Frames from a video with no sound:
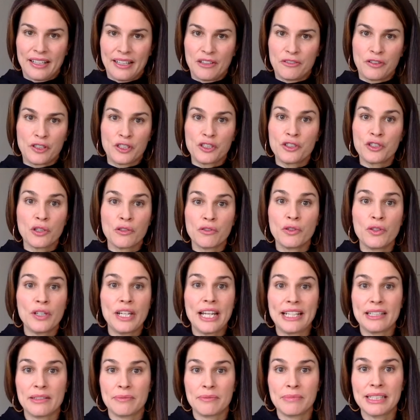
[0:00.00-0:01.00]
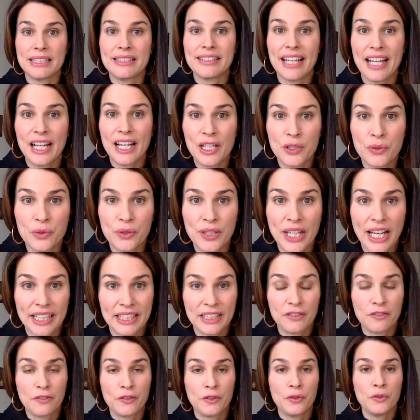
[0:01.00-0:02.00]
First of all, let me tell you that
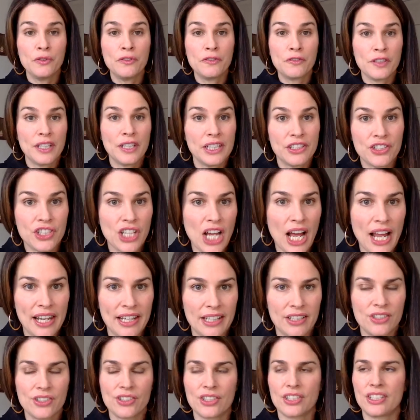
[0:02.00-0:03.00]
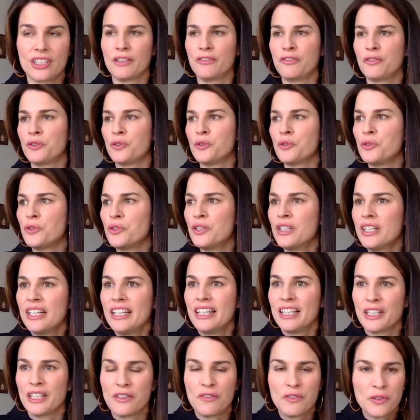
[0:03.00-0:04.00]
if you feel challenged, if you
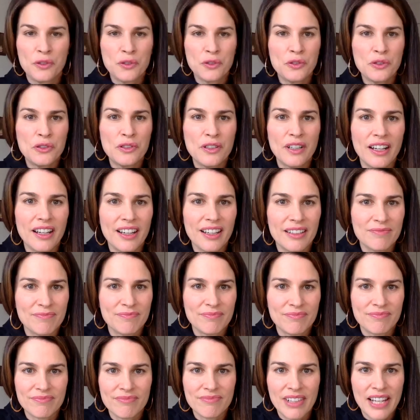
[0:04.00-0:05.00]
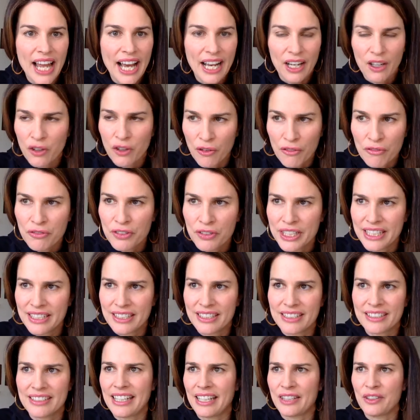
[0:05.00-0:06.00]
if you um, lack
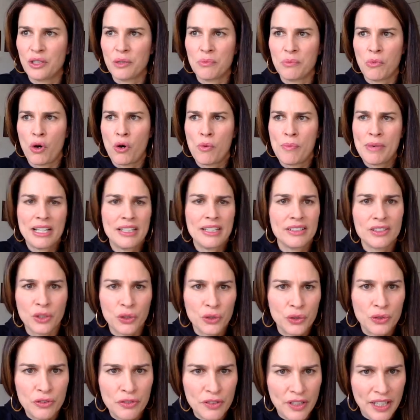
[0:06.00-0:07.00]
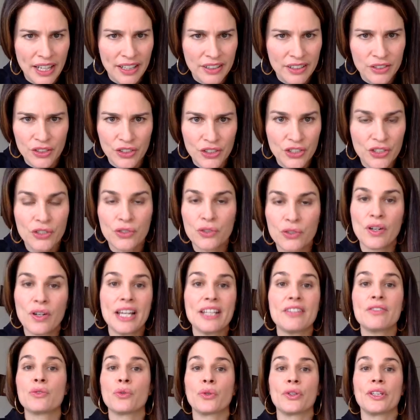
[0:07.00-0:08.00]
confidence at the moment, or you feel under
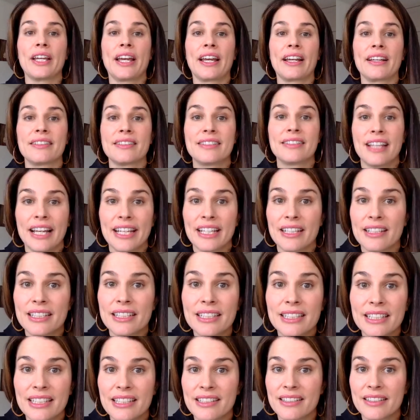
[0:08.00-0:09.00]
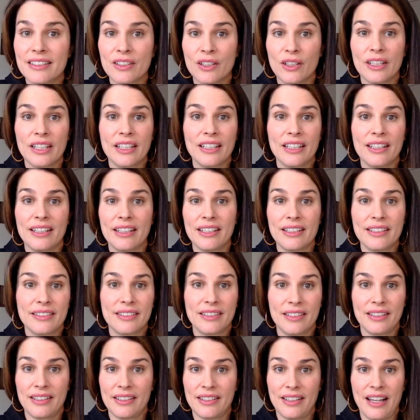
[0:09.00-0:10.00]
stress, or your anxiety is,
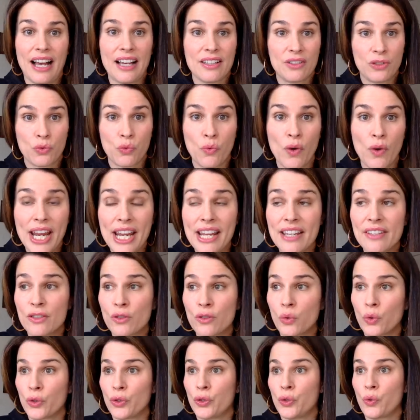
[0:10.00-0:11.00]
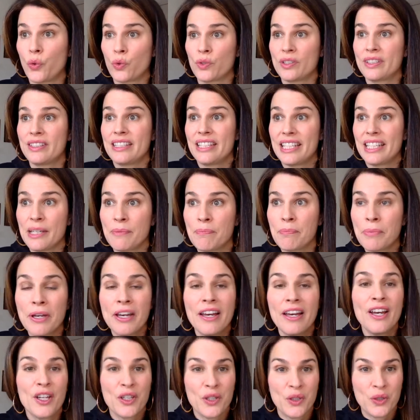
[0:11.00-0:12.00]
is, is has raised, or your sleep,
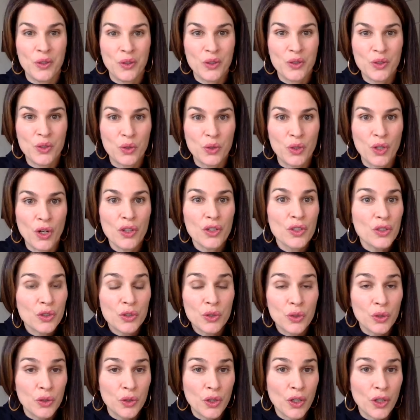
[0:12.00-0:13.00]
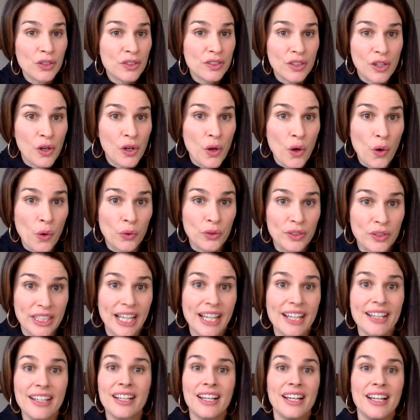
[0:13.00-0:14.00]
you're, you're not you're not alone.
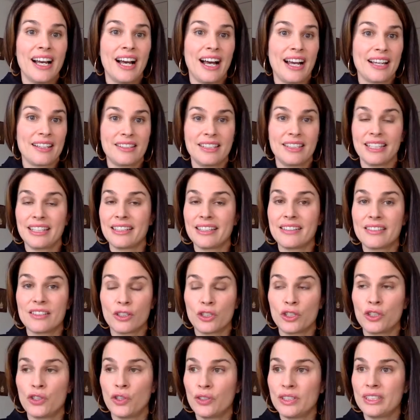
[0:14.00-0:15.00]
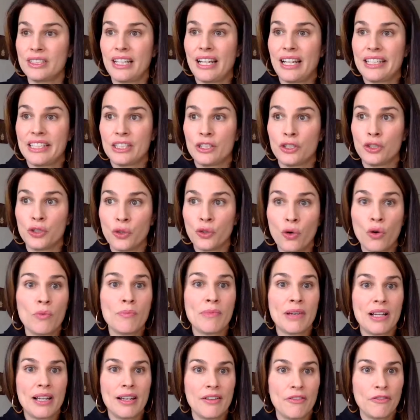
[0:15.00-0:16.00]
Yeah, I think it's a totally
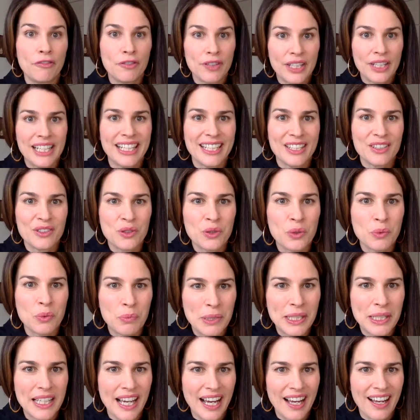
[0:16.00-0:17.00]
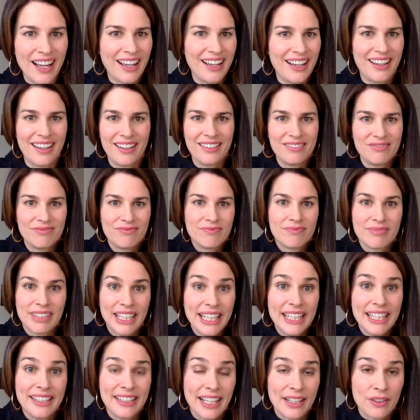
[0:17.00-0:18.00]
normal feeling to be uh,
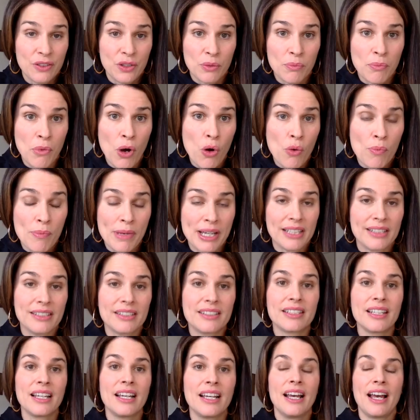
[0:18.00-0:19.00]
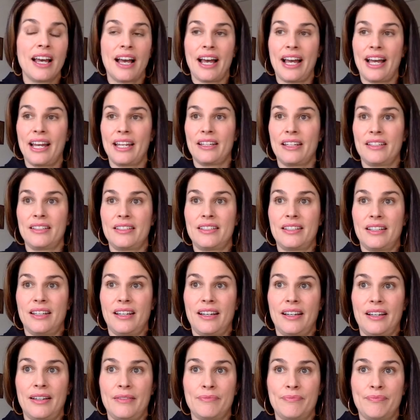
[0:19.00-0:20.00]
in at the moment, and
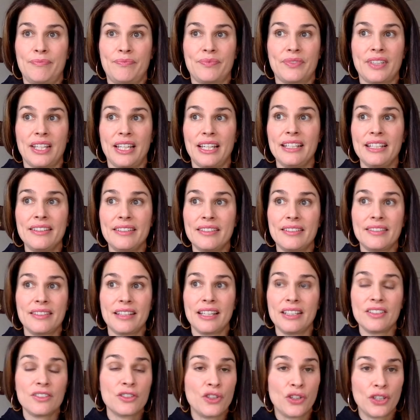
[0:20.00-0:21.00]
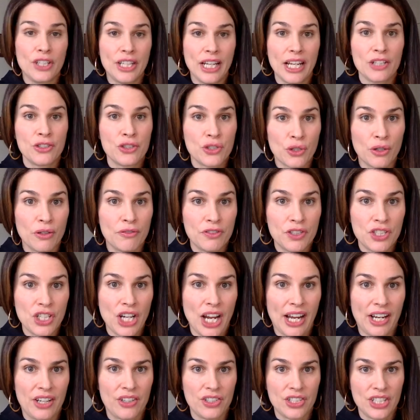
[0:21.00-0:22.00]
um, it's it's the nature of
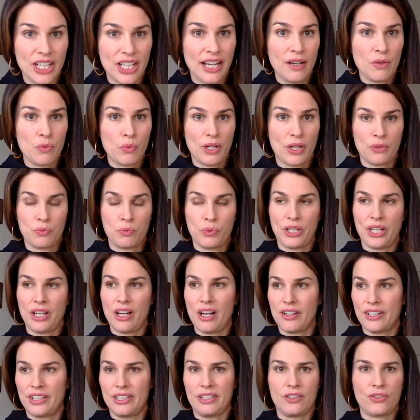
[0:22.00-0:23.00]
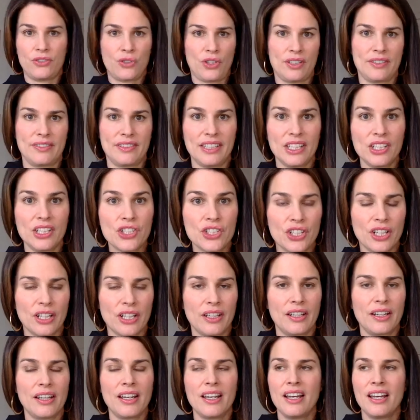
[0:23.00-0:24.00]
change. Yeah, when we are in a
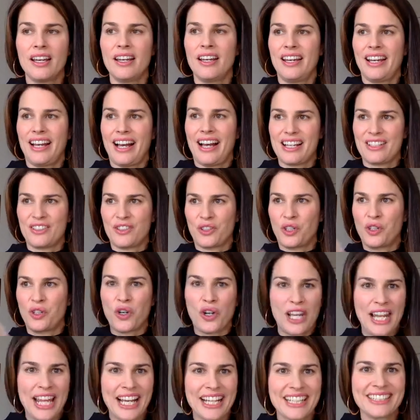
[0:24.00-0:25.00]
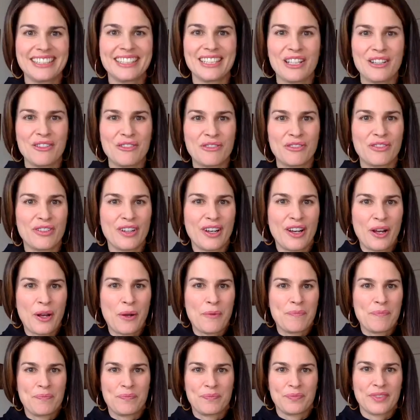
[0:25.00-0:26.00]
transition as a collective
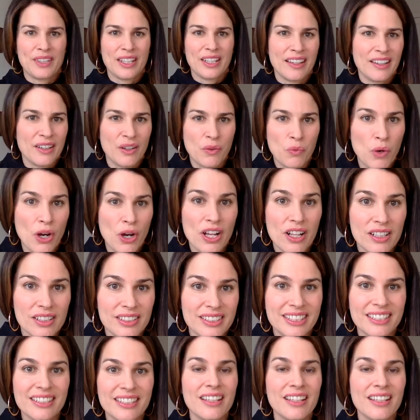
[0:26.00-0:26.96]
um, world,